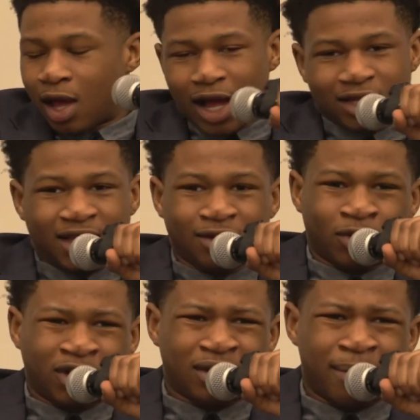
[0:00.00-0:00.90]
I think
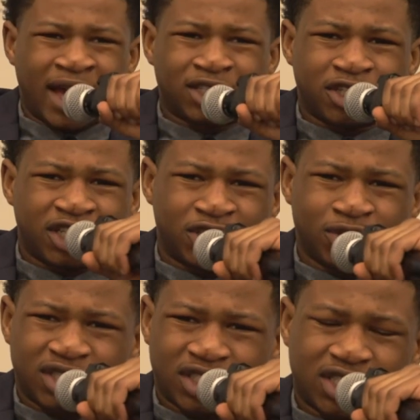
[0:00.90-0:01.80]
one of the major
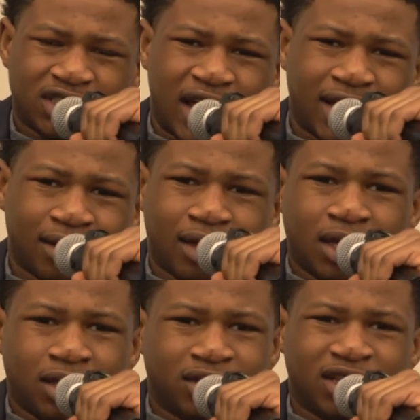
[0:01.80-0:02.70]
issues is just like
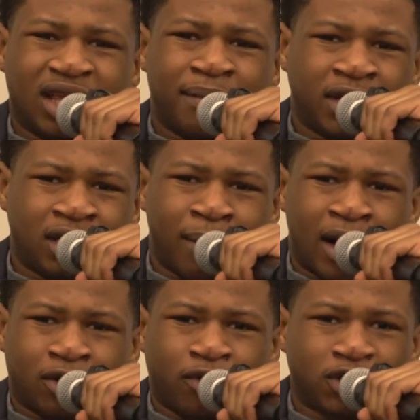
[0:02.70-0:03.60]
the limited
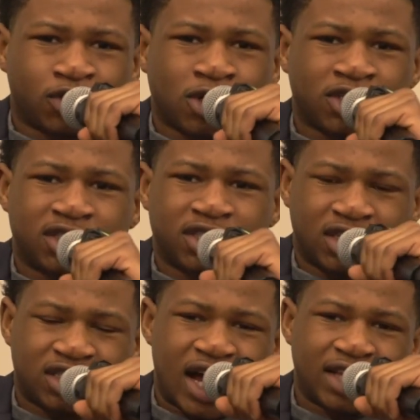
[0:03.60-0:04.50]
amount of resources and the
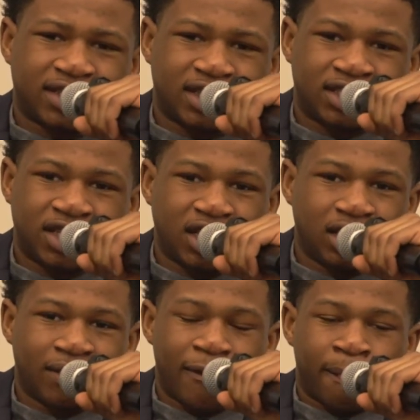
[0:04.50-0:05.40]
size of the city.